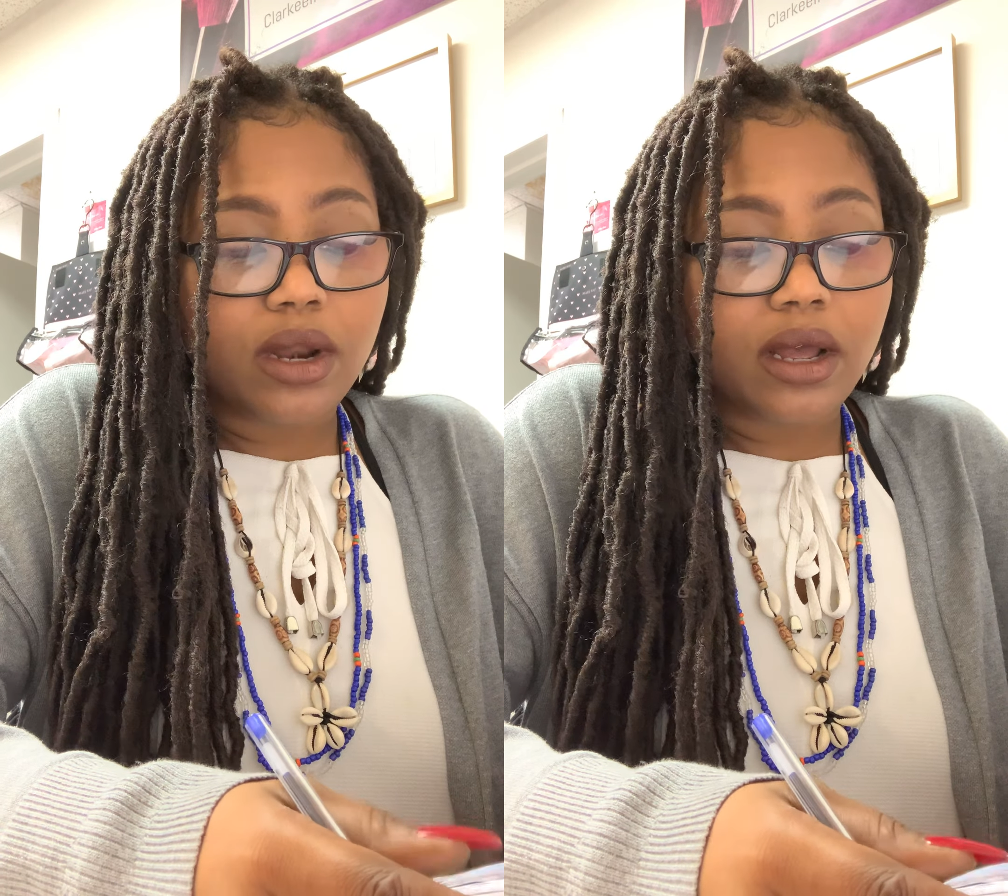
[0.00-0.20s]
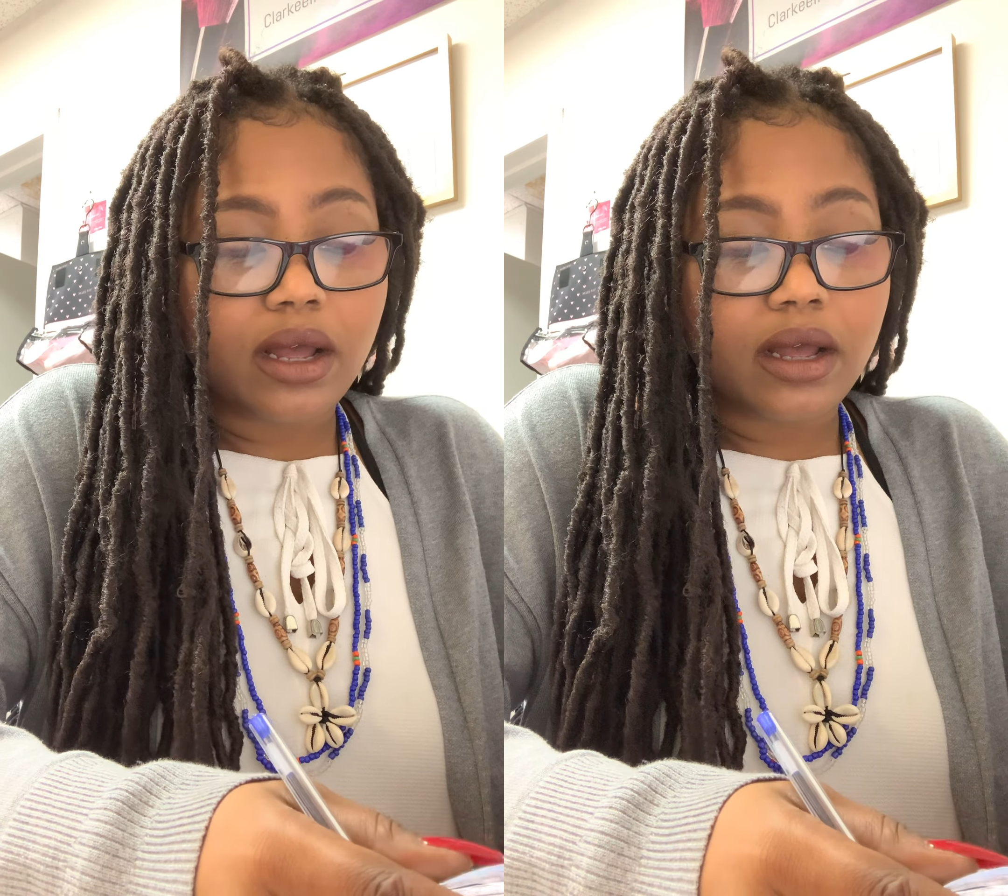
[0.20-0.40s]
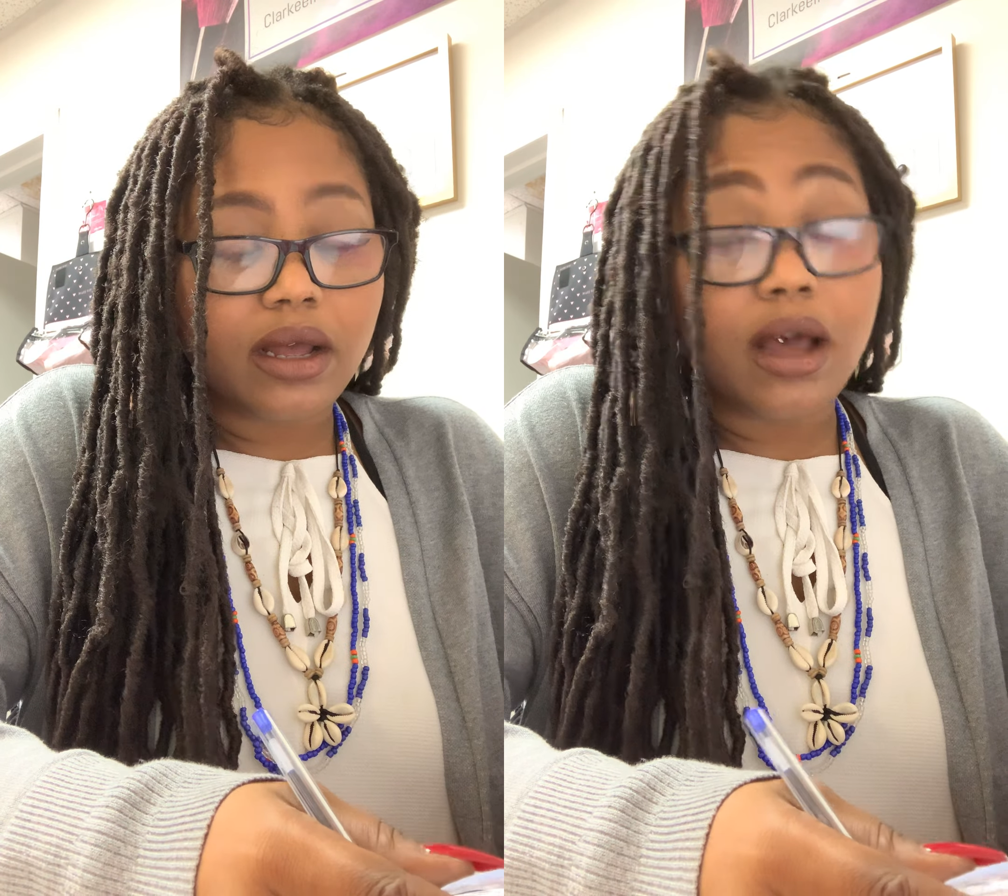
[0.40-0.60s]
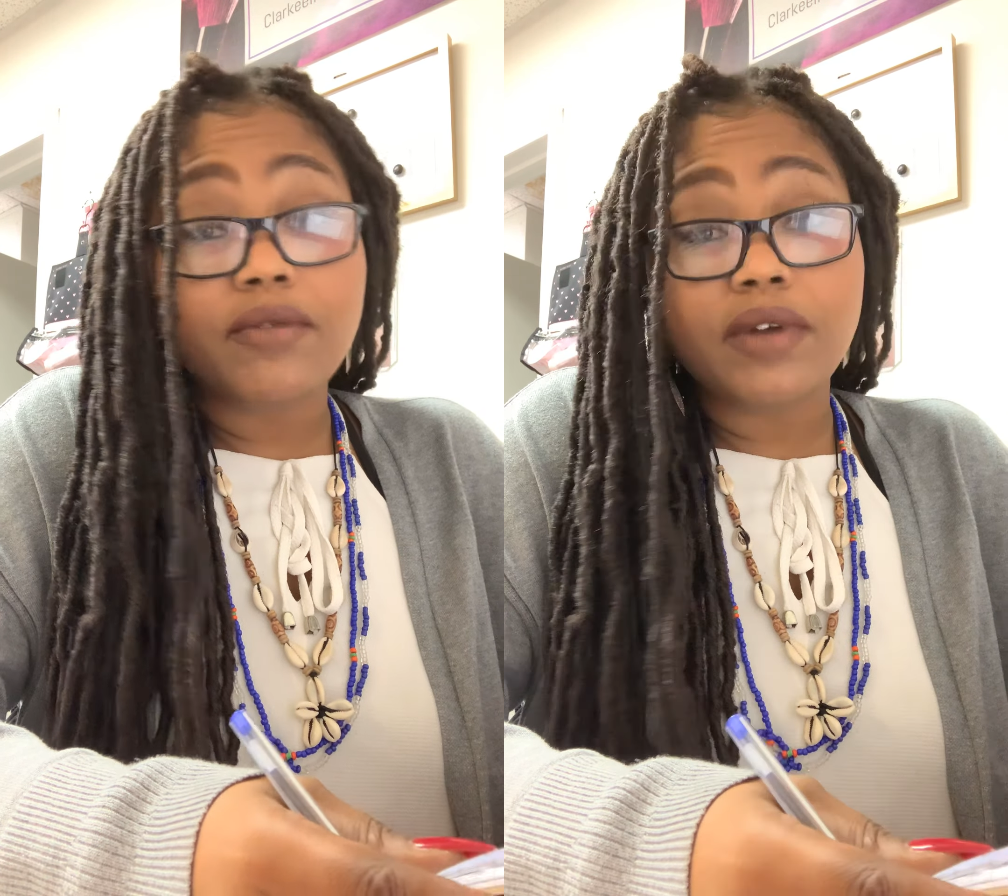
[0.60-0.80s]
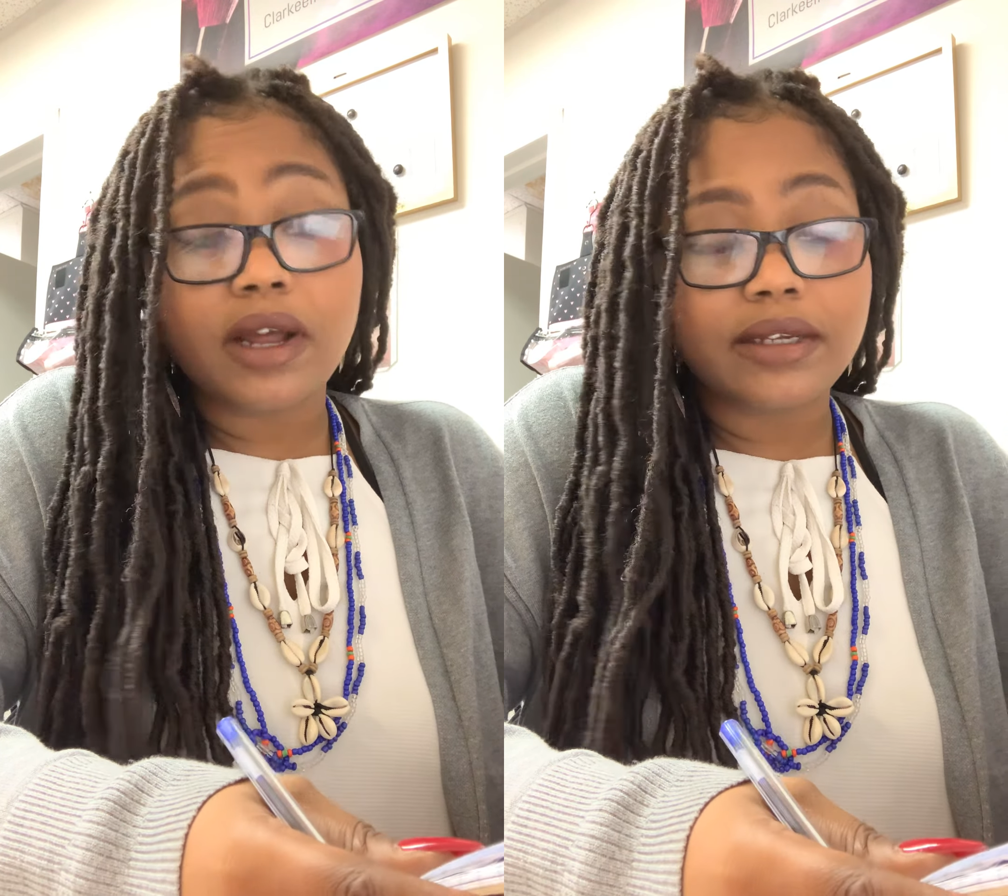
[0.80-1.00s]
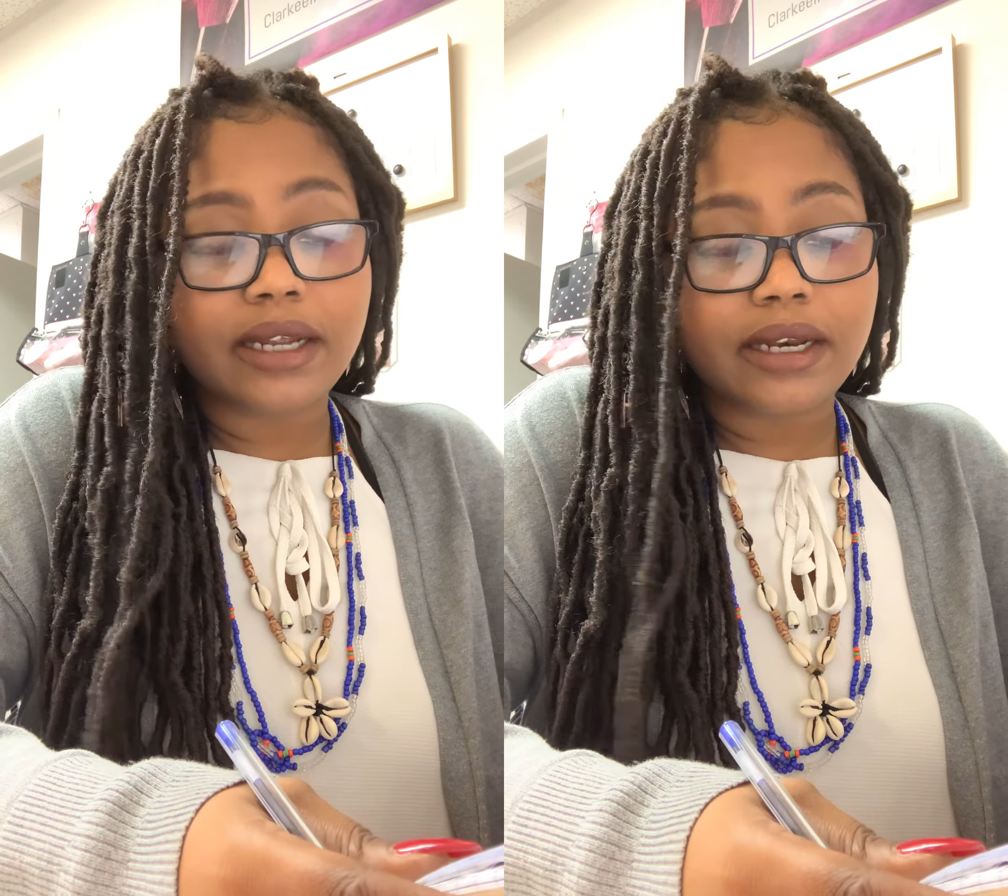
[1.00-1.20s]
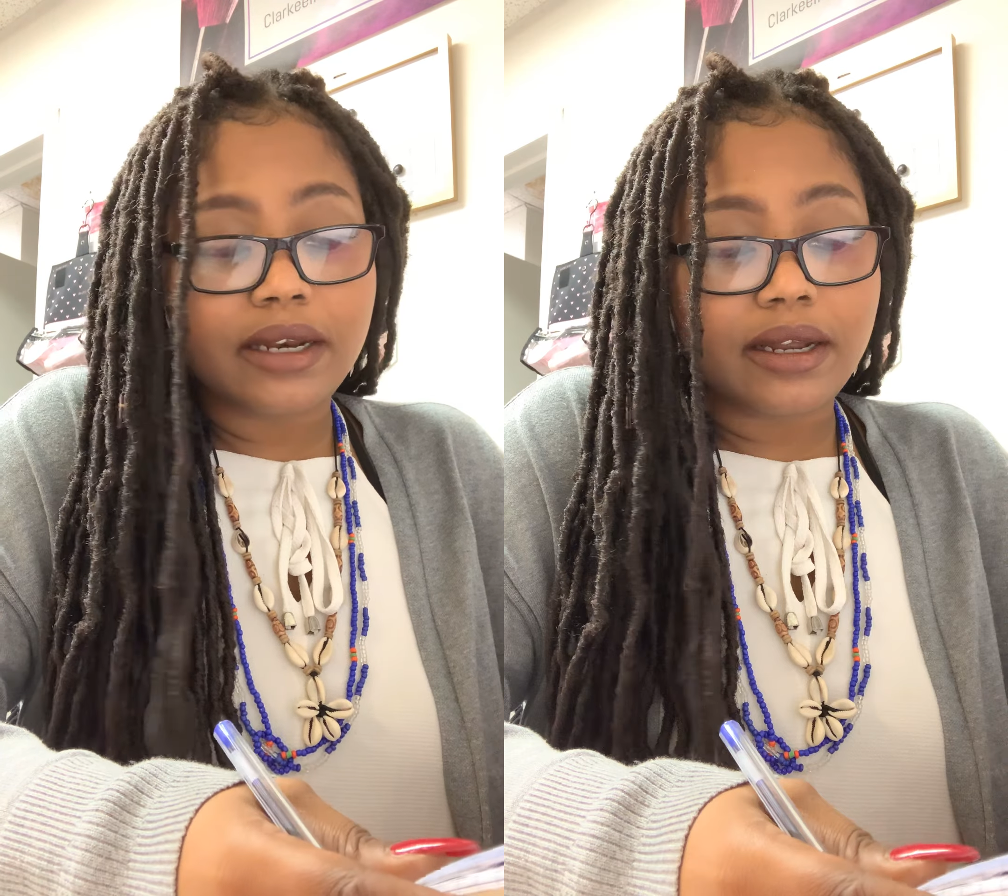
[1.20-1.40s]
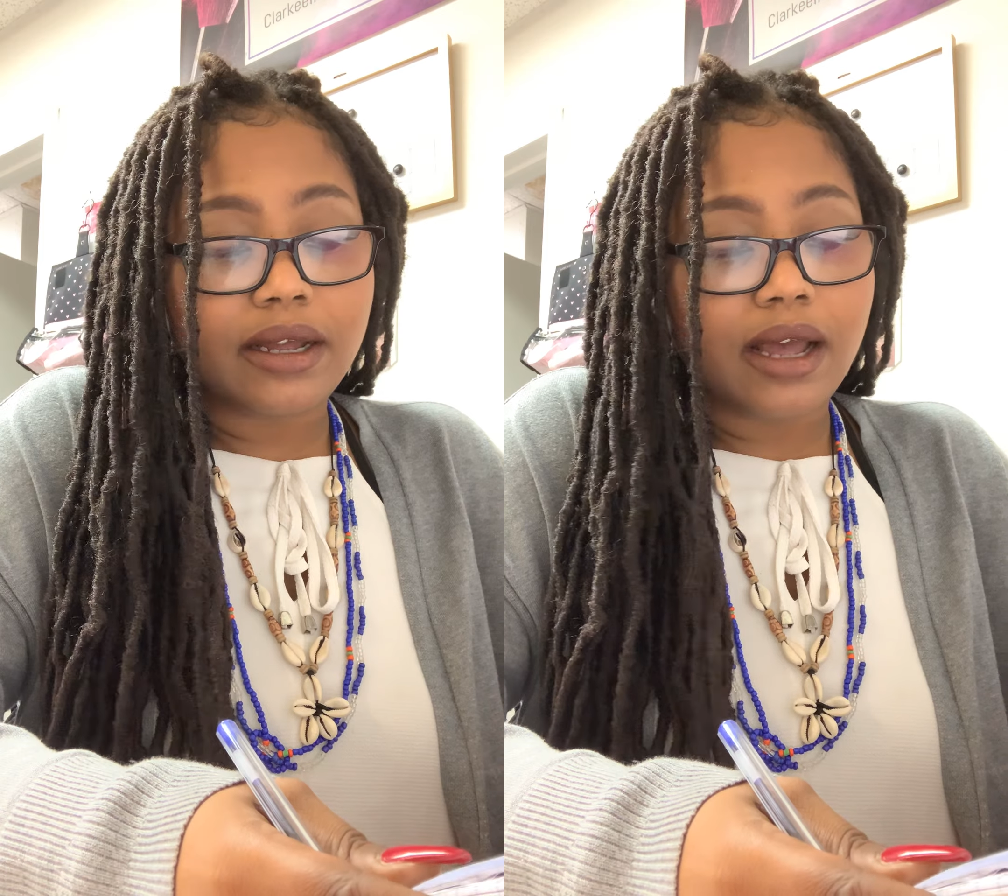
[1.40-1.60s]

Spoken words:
of London